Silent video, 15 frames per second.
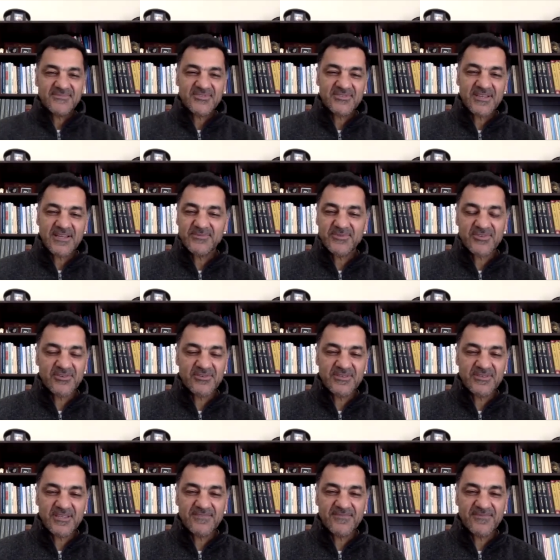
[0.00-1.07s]
I'm so
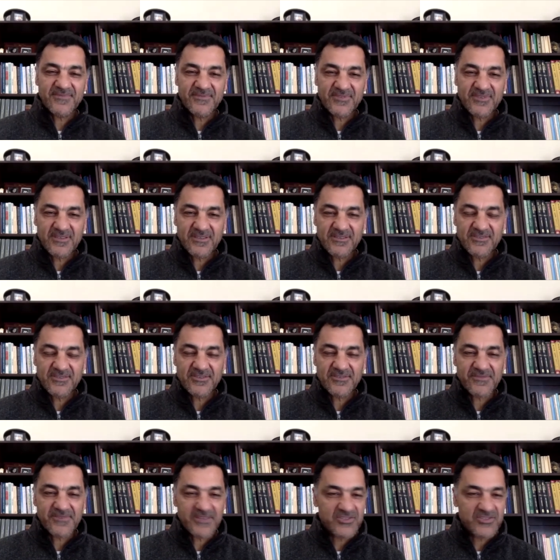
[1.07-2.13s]
indebted to your
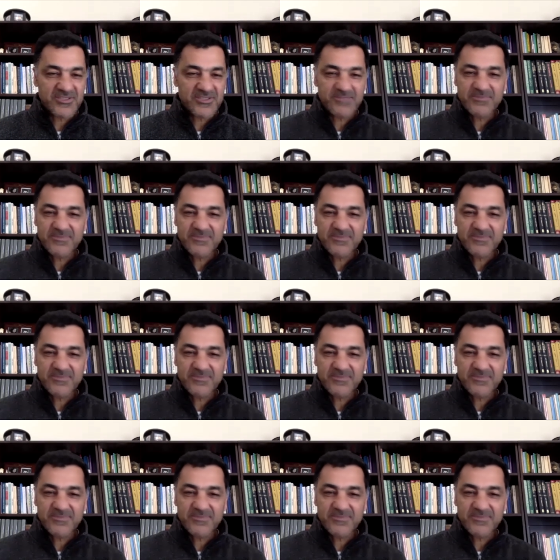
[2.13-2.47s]
friendship.